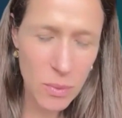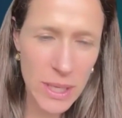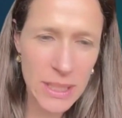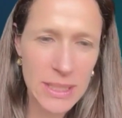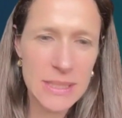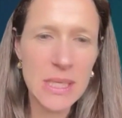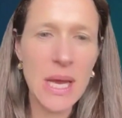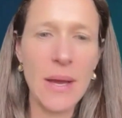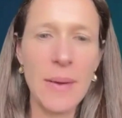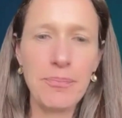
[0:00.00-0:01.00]
One is,
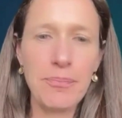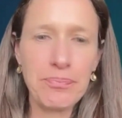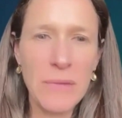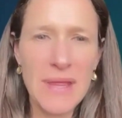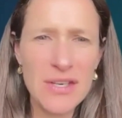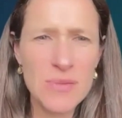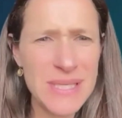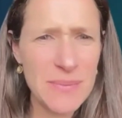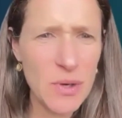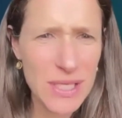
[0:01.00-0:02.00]
and there's
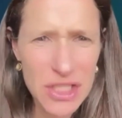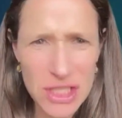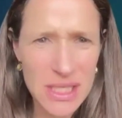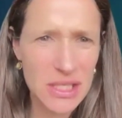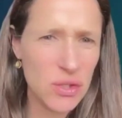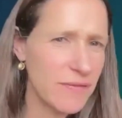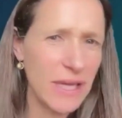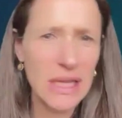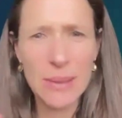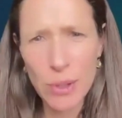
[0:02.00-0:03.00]
been some questions on sort of
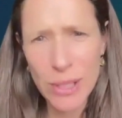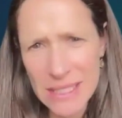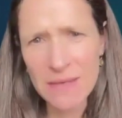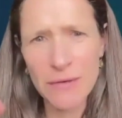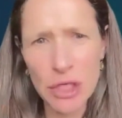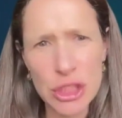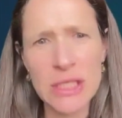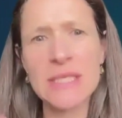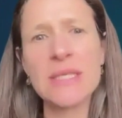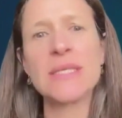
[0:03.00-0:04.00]
like the price conversions